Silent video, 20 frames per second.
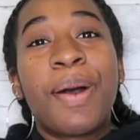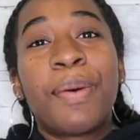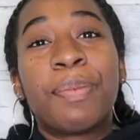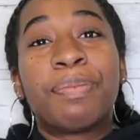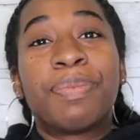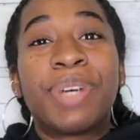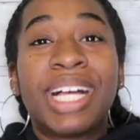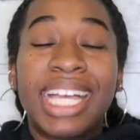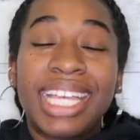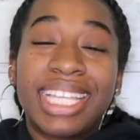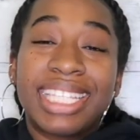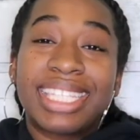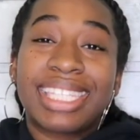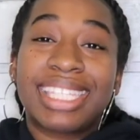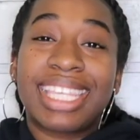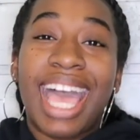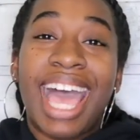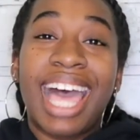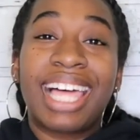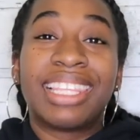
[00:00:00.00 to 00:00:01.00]
But
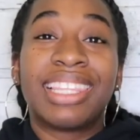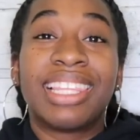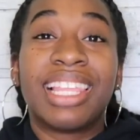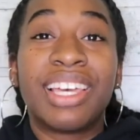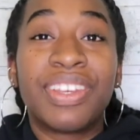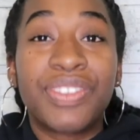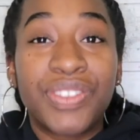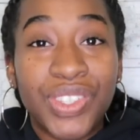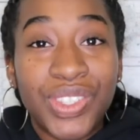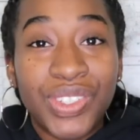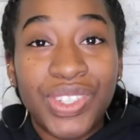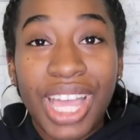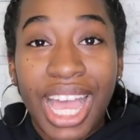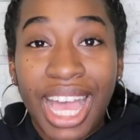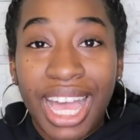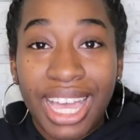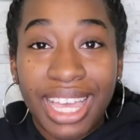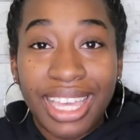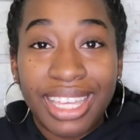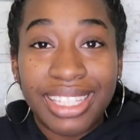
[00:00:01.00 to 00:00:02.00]
I love you
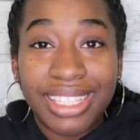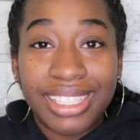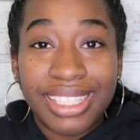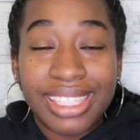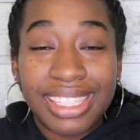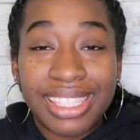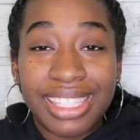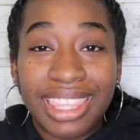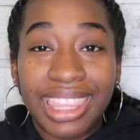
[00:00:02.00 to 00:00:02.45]
guys.